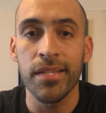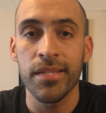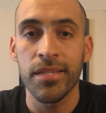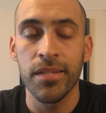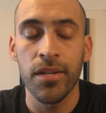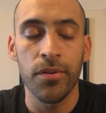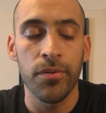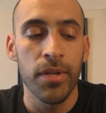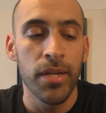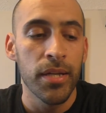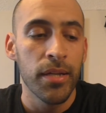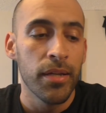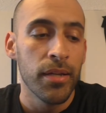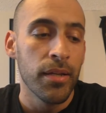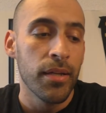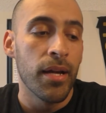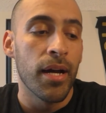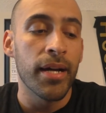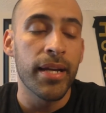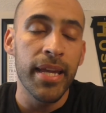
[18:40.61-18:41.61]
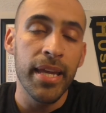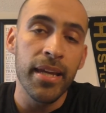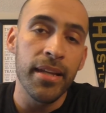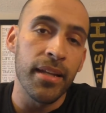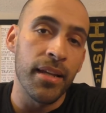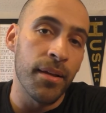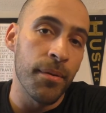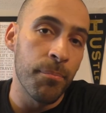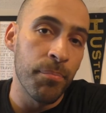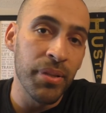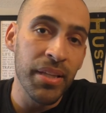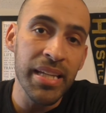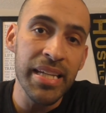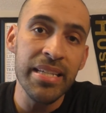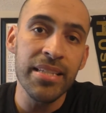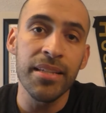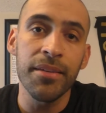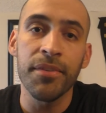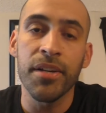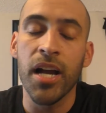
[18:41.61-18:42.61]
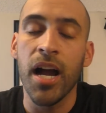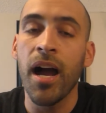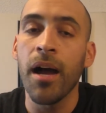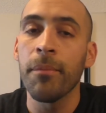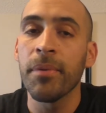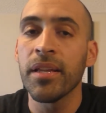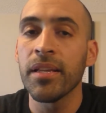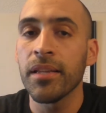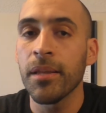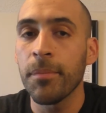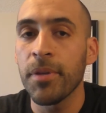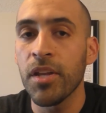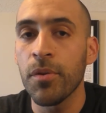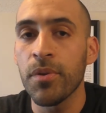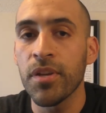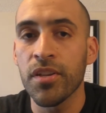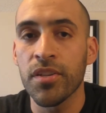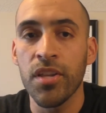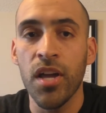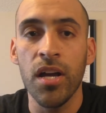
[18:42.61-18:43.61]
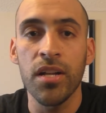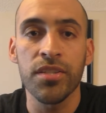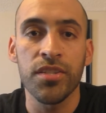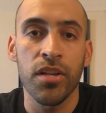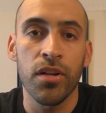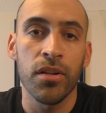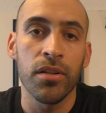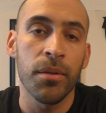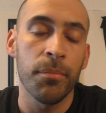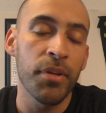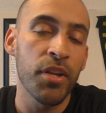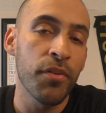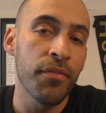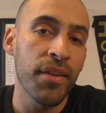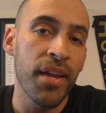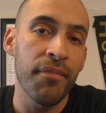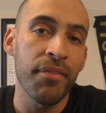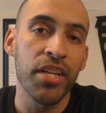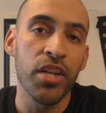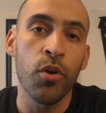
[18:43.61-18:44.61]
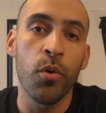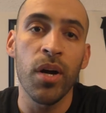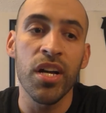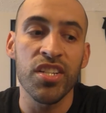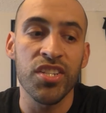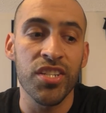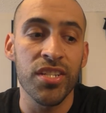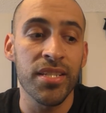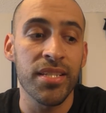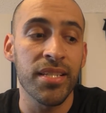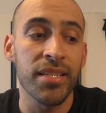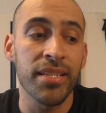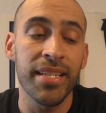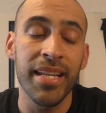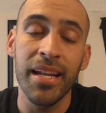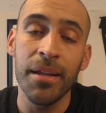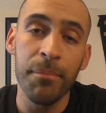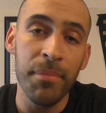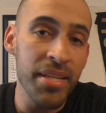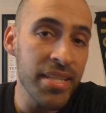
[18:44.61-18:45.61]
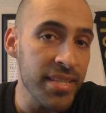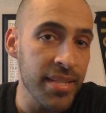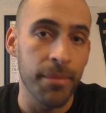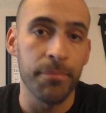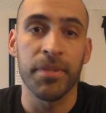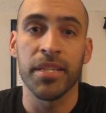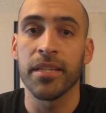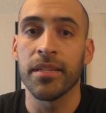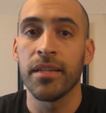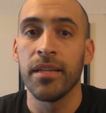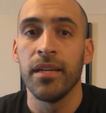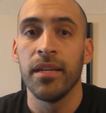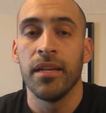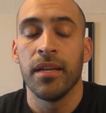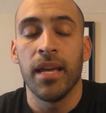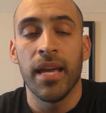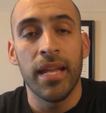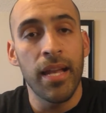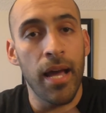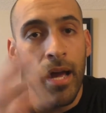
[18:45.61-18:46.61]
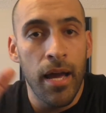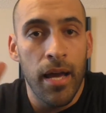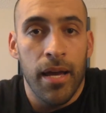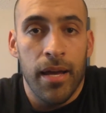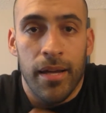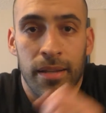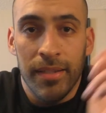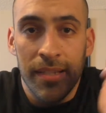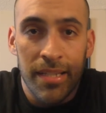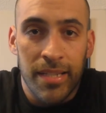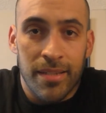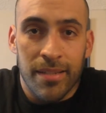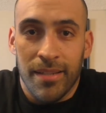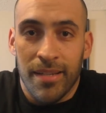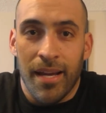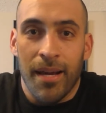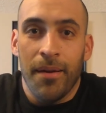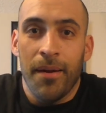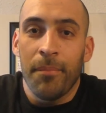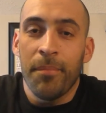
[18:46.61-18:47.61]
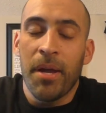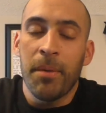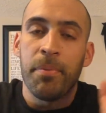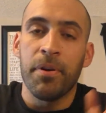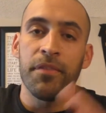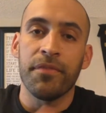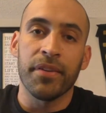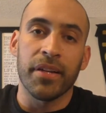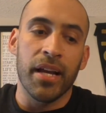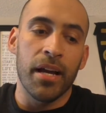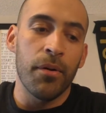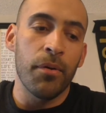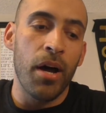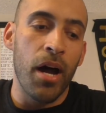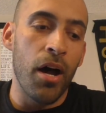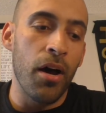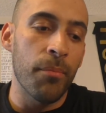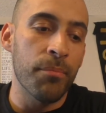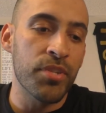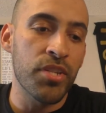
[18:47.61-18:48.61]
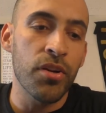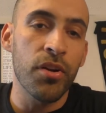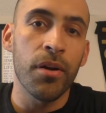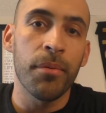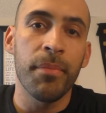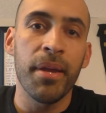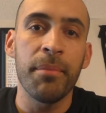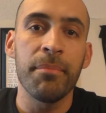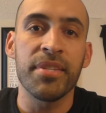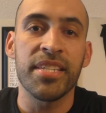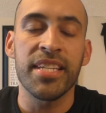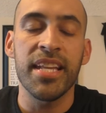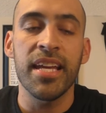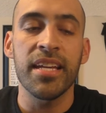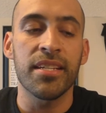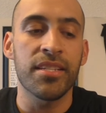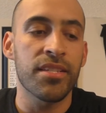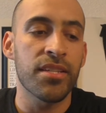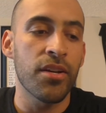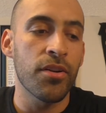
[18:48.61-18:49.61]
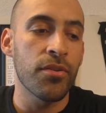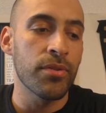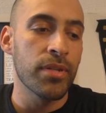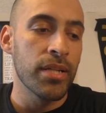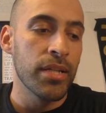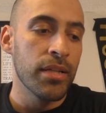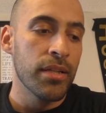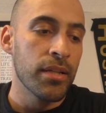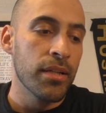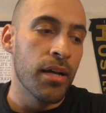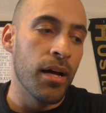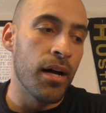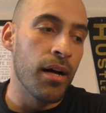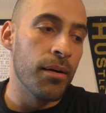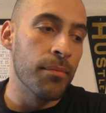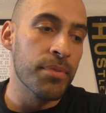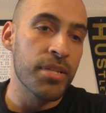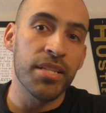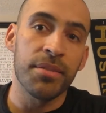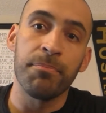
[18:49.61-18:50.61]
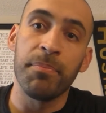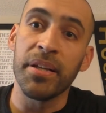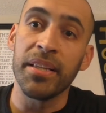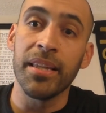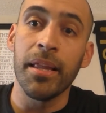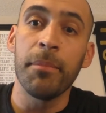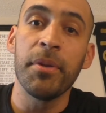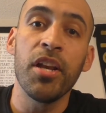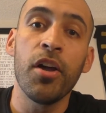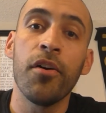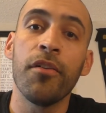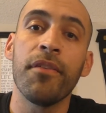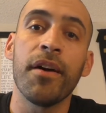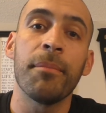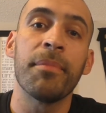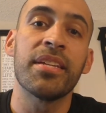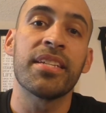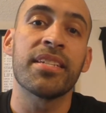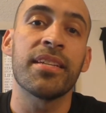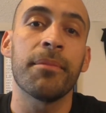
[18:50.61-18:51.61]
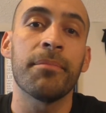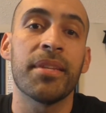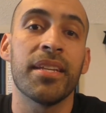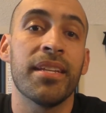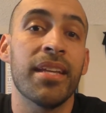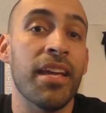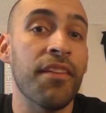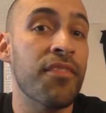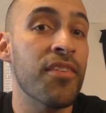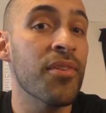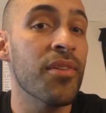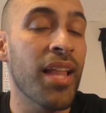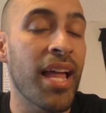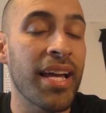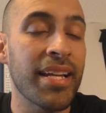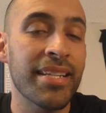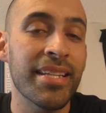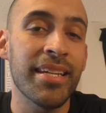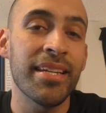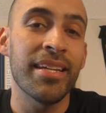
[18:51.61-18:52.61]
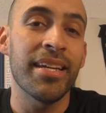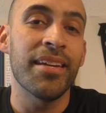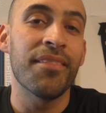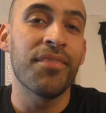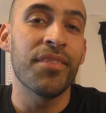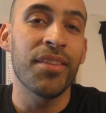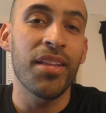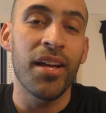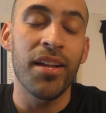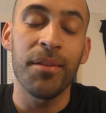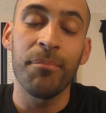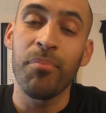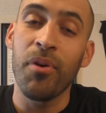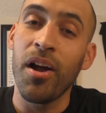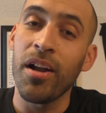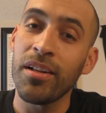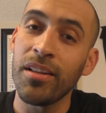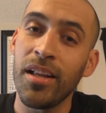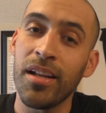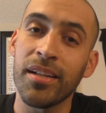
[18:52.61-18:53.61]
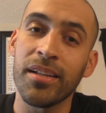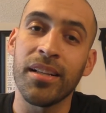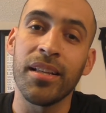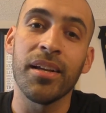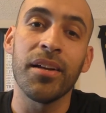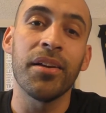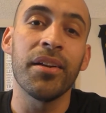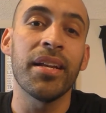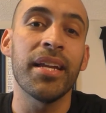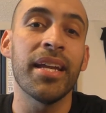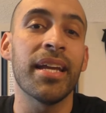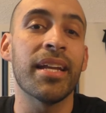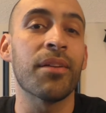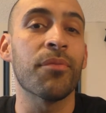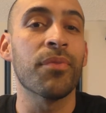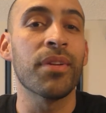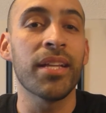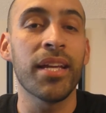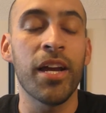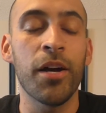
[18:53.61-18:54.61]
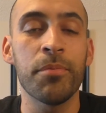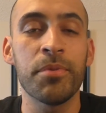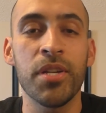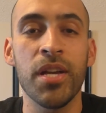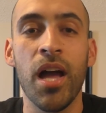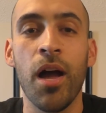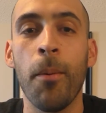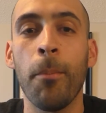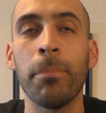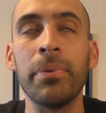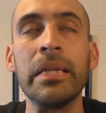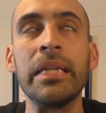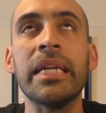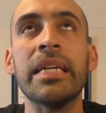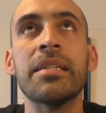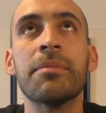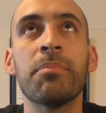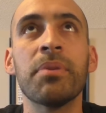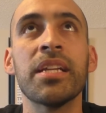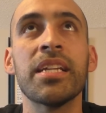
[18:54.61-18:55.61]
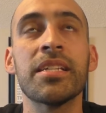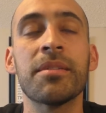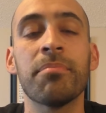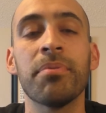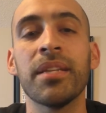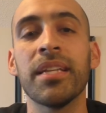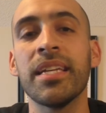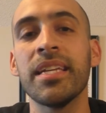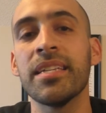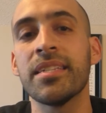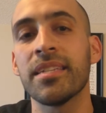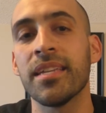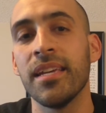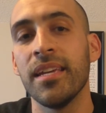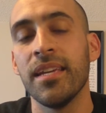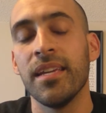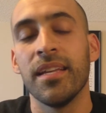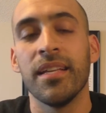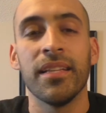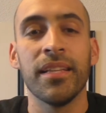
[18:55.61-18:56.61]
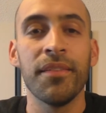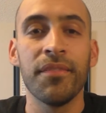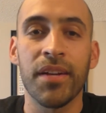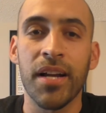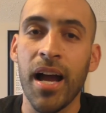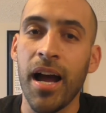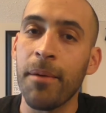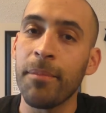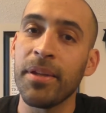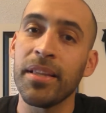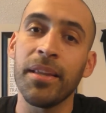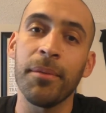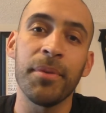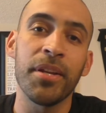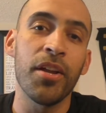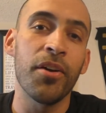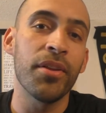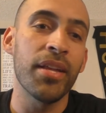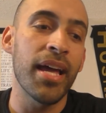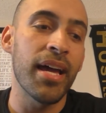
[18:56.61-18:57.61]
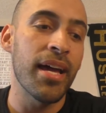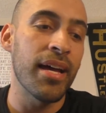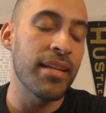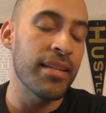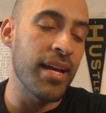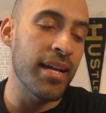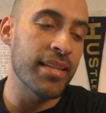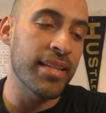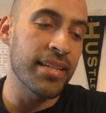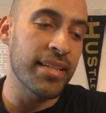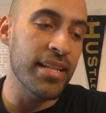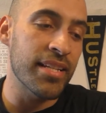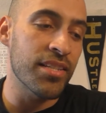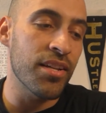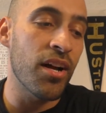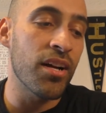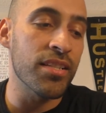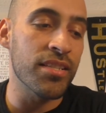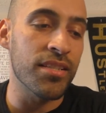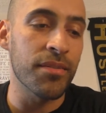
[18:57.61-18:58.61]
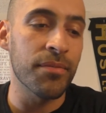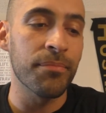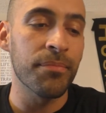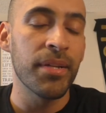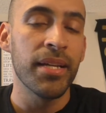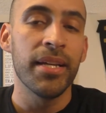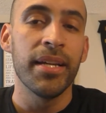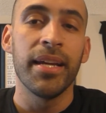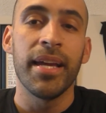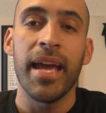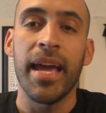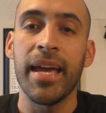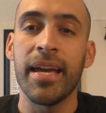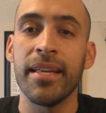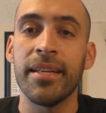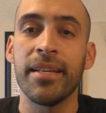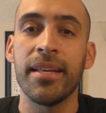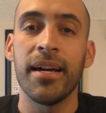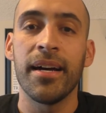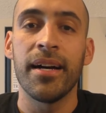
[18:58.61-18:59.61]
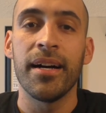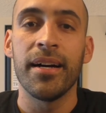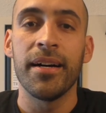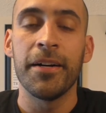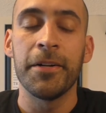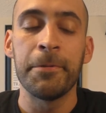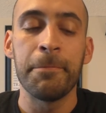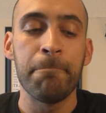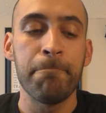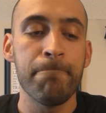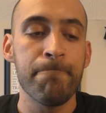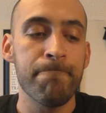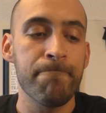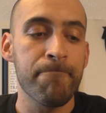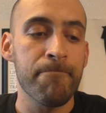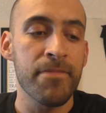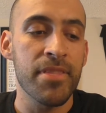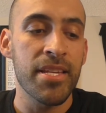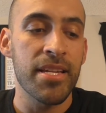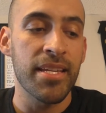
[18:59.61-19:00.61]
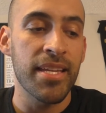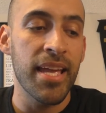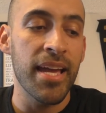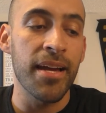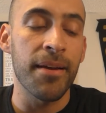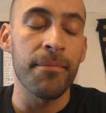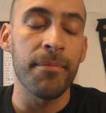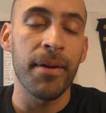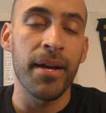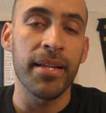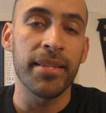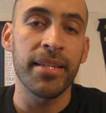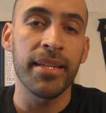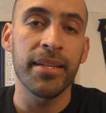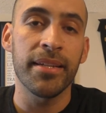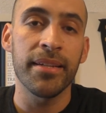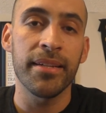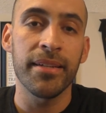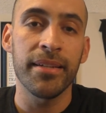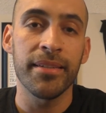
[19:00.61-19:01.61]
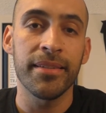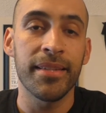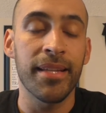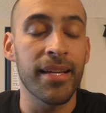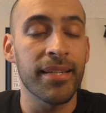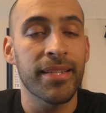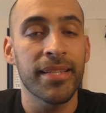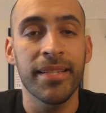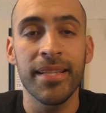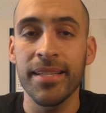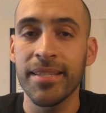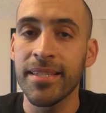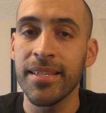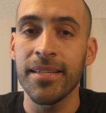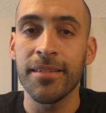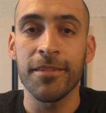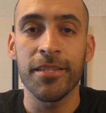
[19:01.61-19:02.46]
So again, please leave a comment. Let me know what your thoughts are. Let me know if you have any questions. Did I miss something? And look, I'm not perfect. I'm sure I made mistakes. So but let me know if I missed something. If you liked it, if you thought it brought a lot of clarity and it really helped you out, please, please, please leave a comment. Let me know that. I think that's awesome. And yeah, I think that's it.